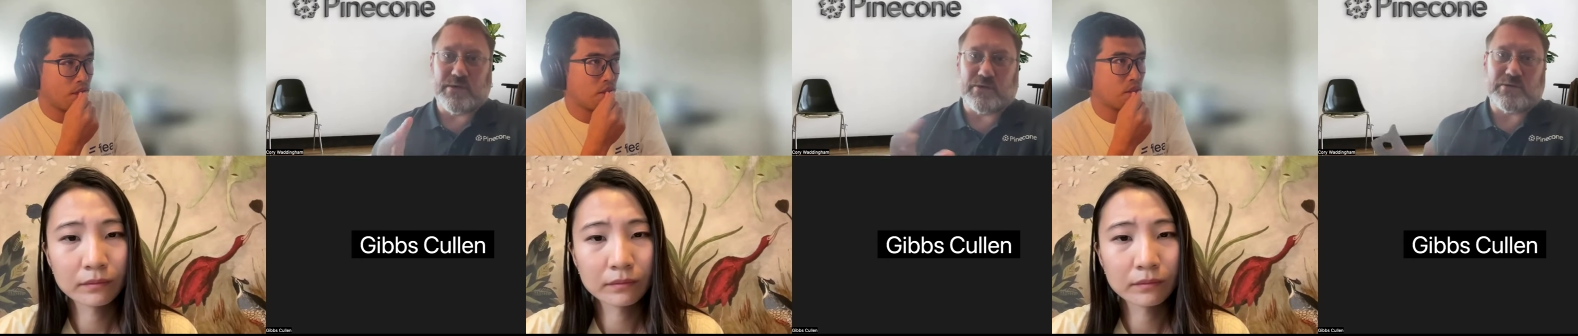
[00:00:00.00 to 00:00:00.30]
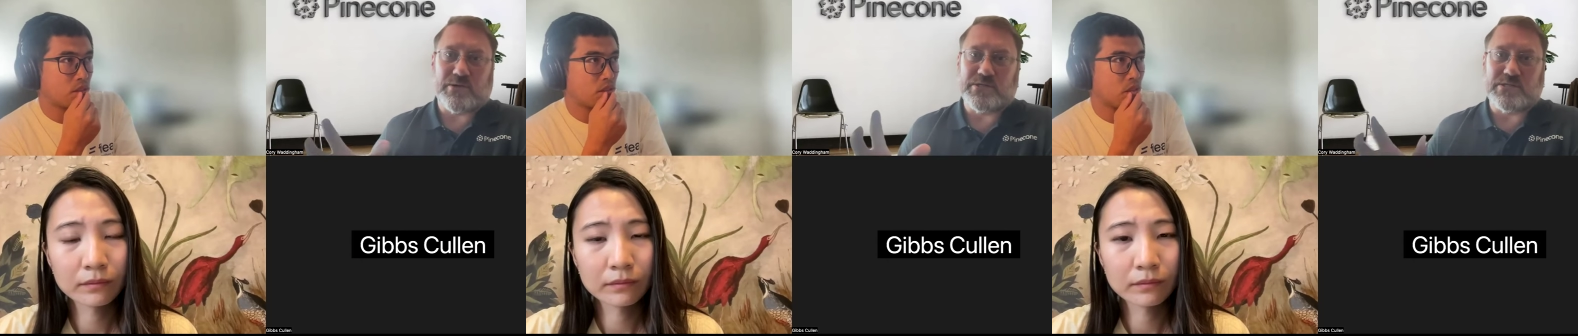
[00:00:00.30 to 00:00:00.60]
Speaker 1: that are
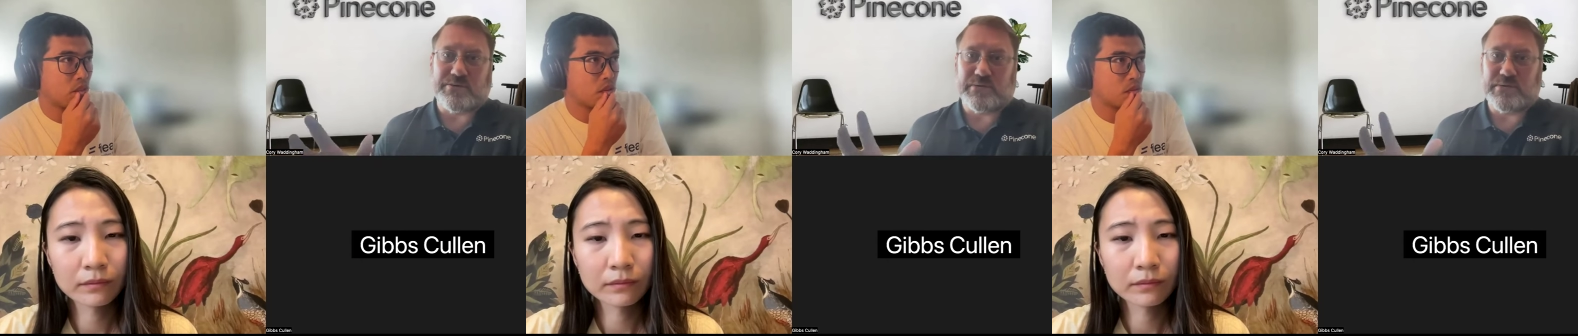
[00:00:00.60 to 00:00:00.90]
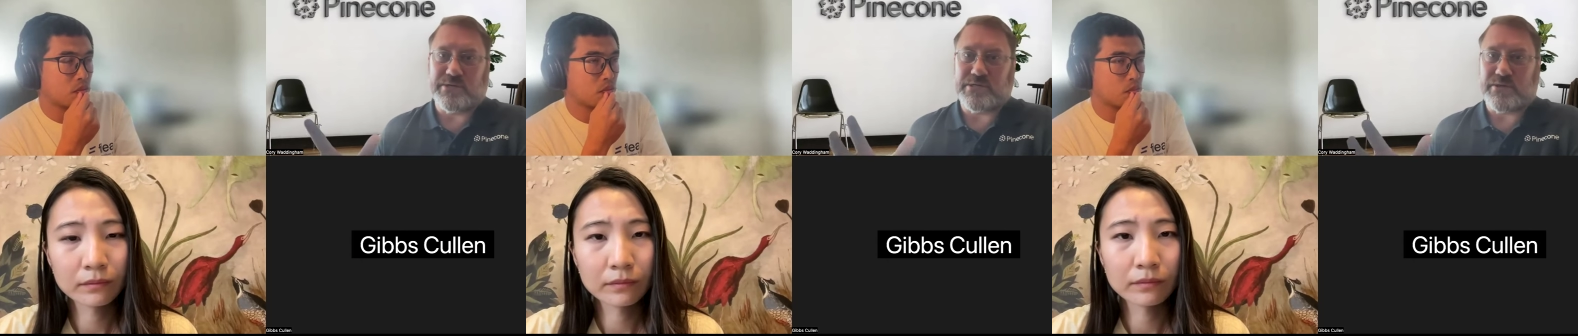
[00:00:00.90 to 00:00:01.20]
close to,
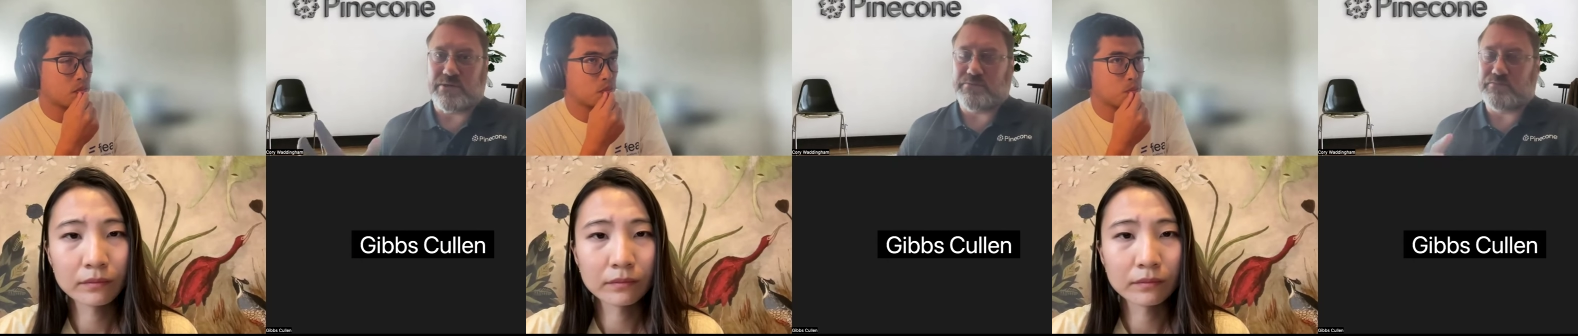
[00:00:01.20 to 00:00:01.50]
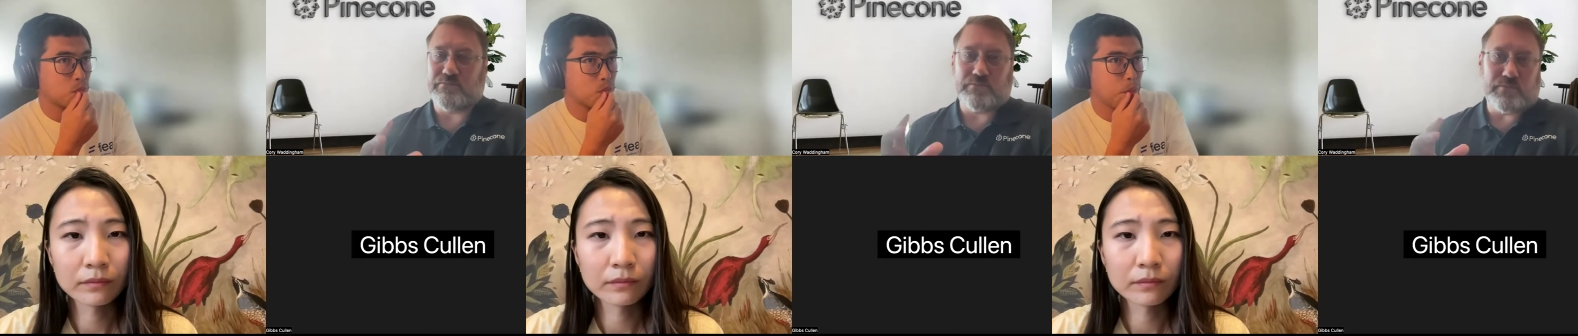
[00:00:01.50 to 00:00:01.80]
to each
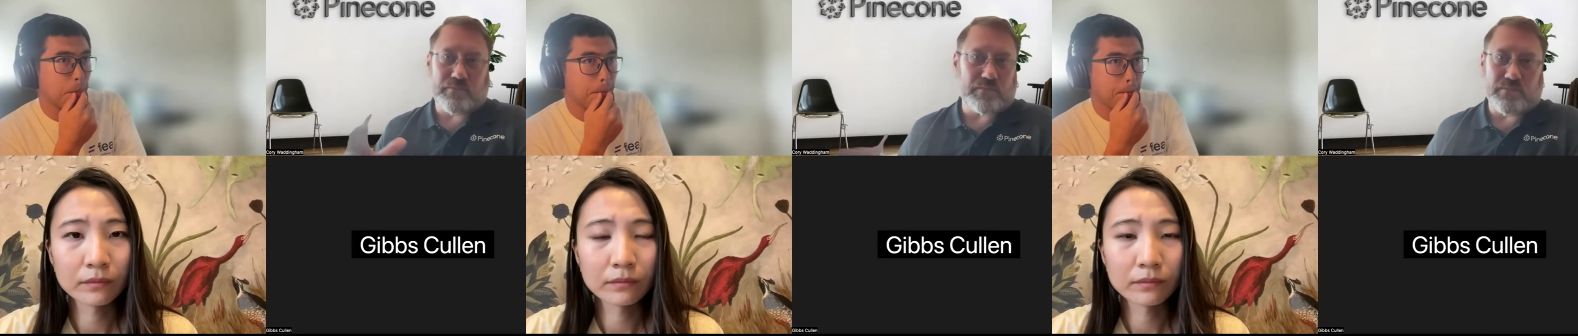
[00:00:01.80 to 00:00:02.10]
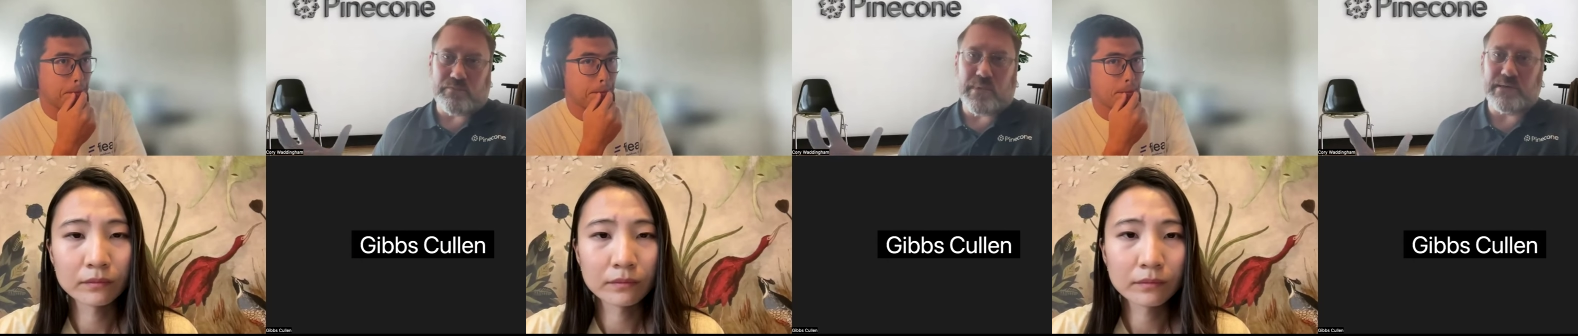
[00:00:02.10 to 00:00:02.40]
other,
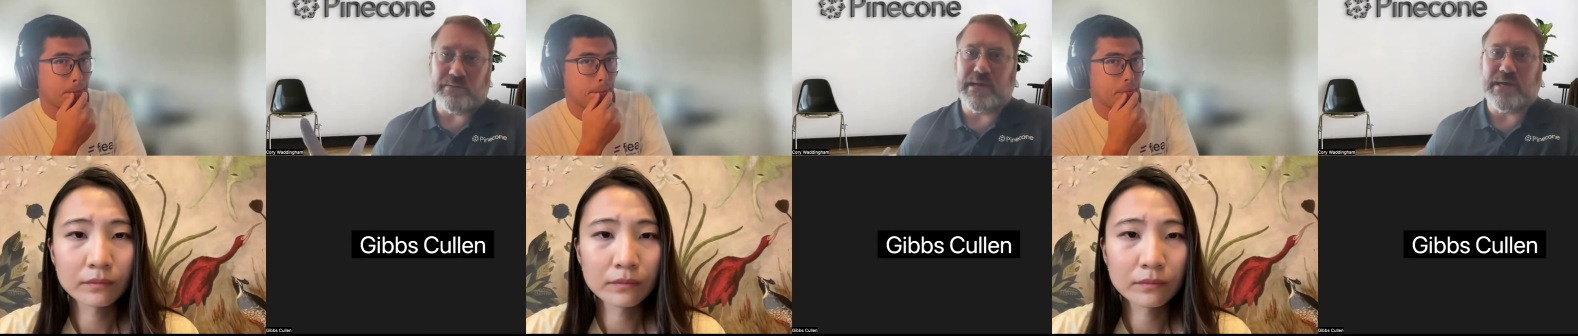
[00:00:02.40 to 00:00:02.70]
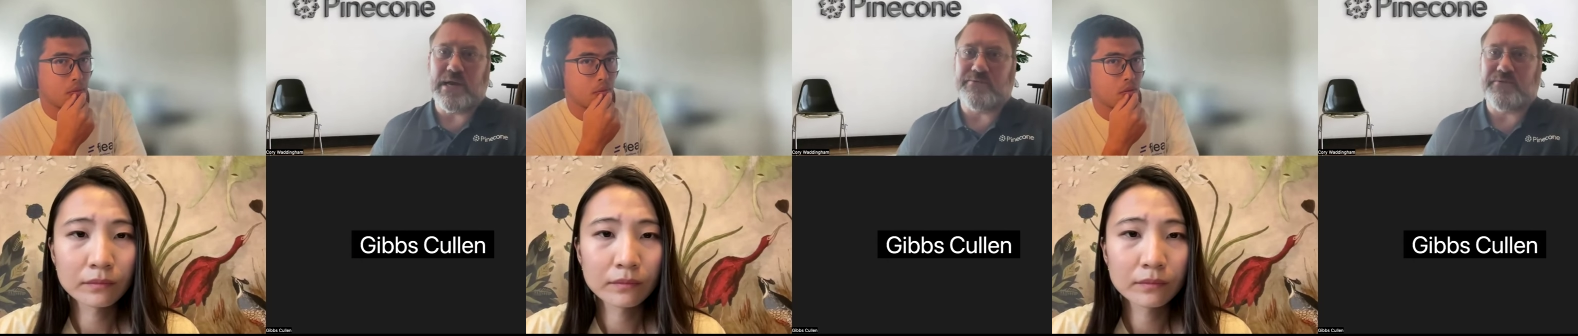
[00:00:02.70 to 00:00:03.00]
met
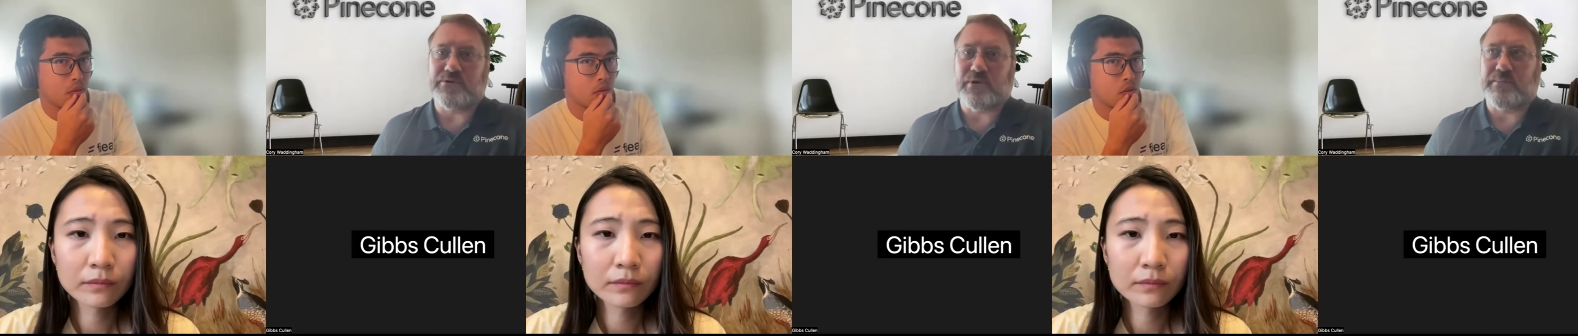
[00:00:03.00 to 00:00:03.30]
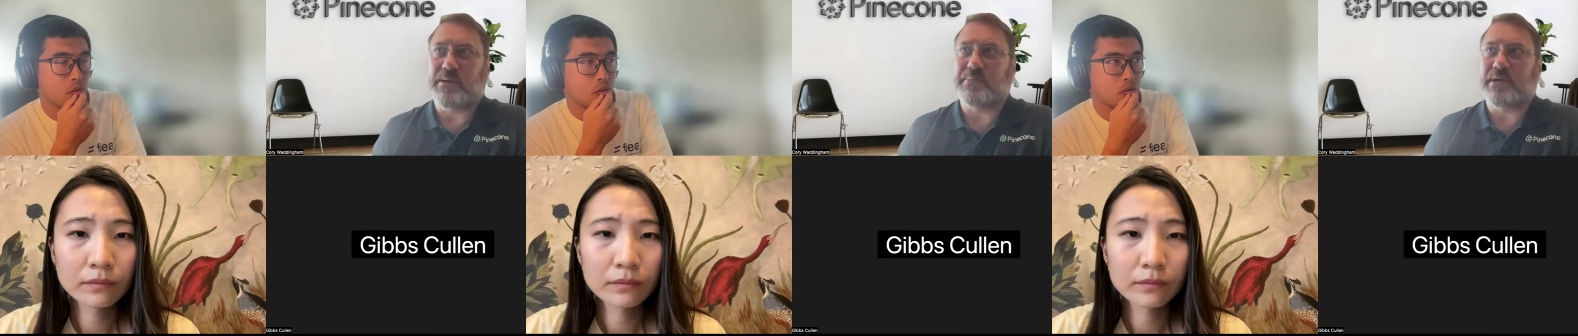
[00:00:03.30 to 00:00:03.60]
metadata
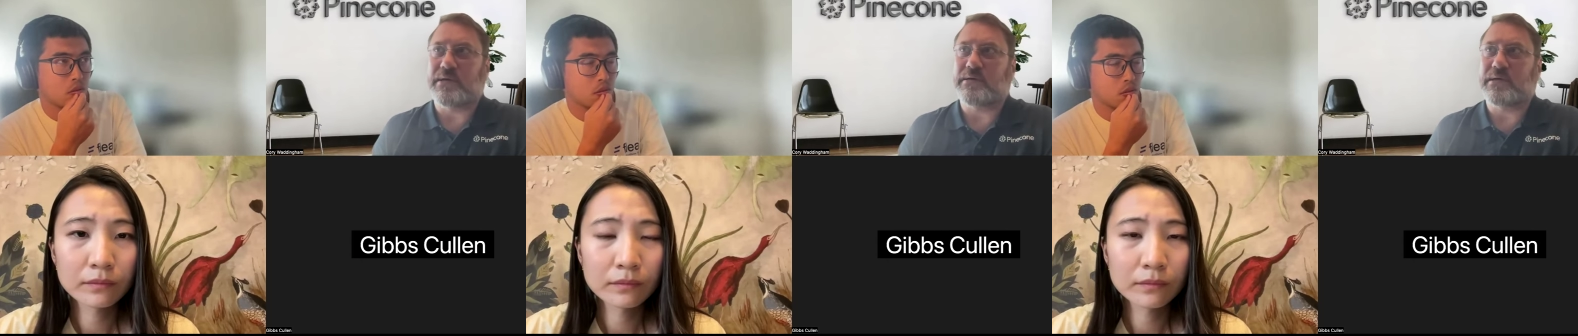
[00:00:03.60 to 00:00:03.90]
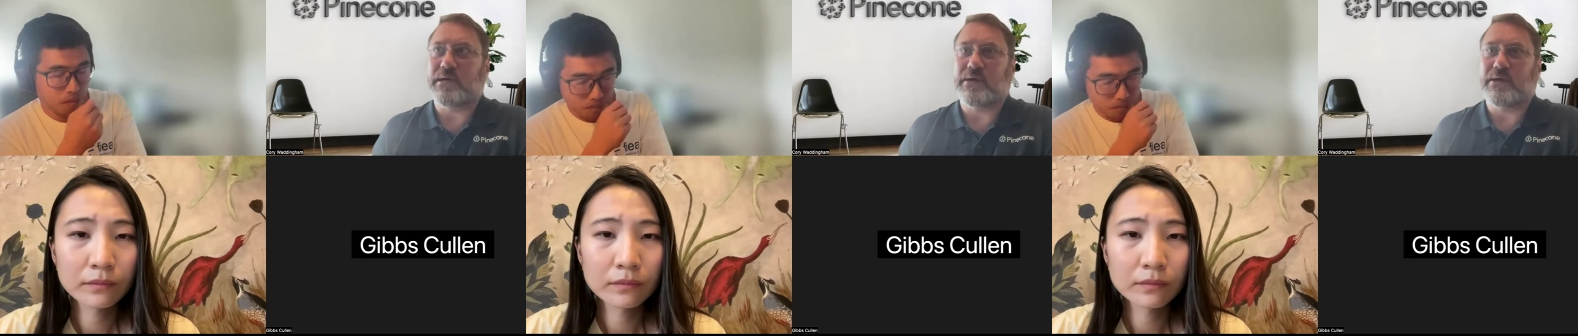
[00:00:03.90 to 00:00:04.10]
filtering might be a, a,